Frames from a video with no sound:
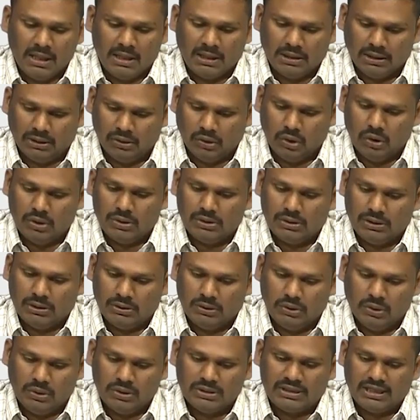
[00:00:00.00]
though
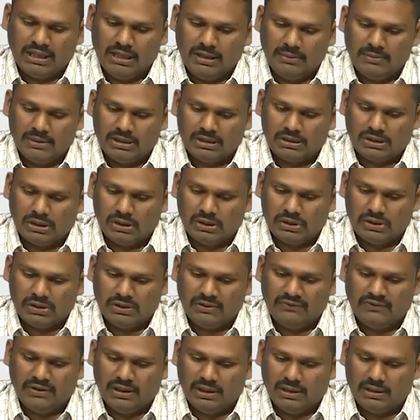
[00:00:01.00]
those elements
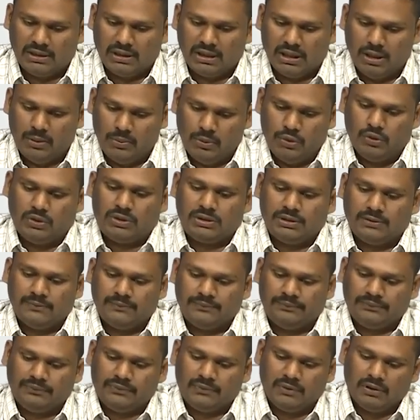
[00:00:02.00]
also will commute,
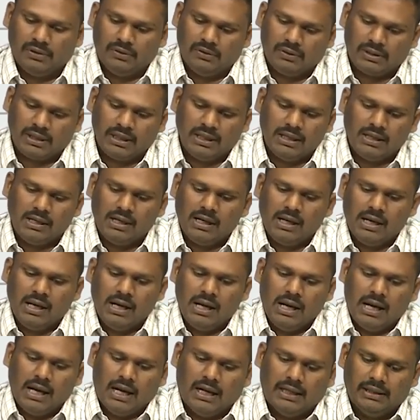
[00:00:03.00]
okay,
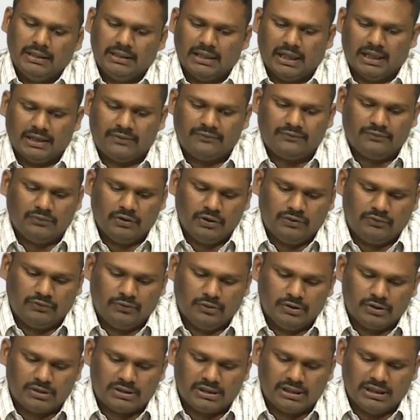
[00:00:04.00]
and that will
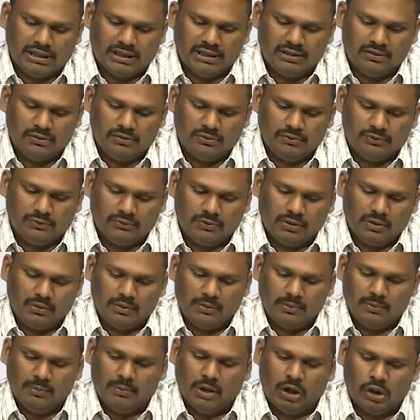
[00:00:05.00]
force that
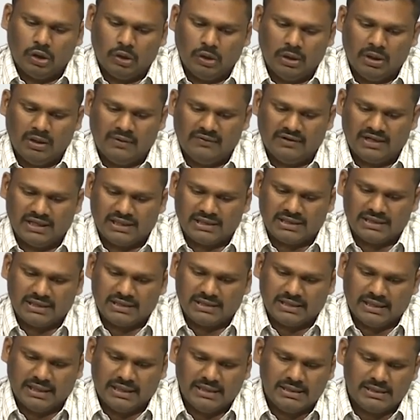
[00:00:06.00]
modulo our
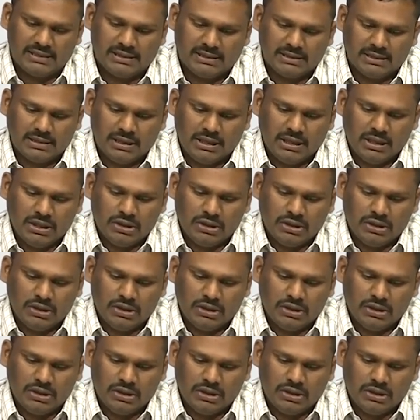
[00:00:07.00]
exercise.